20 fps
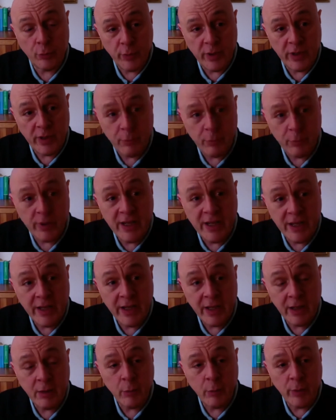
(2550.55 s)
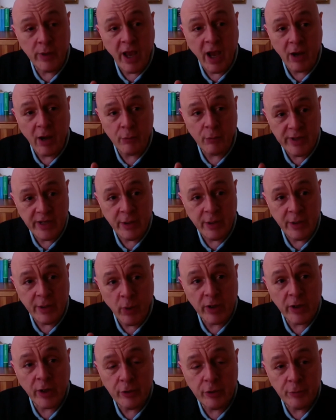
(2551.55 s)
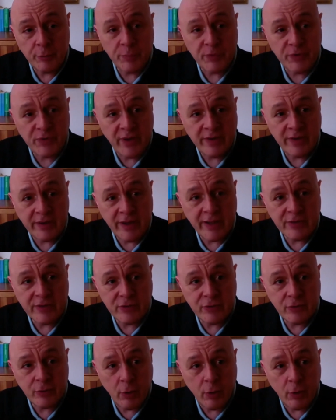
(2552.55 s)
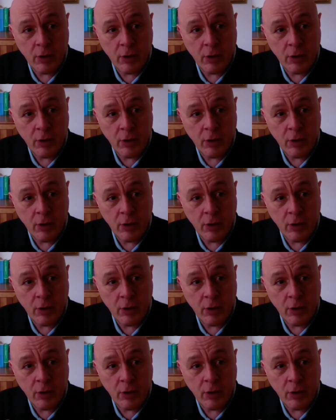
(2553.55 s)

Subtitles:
we are really 100% against,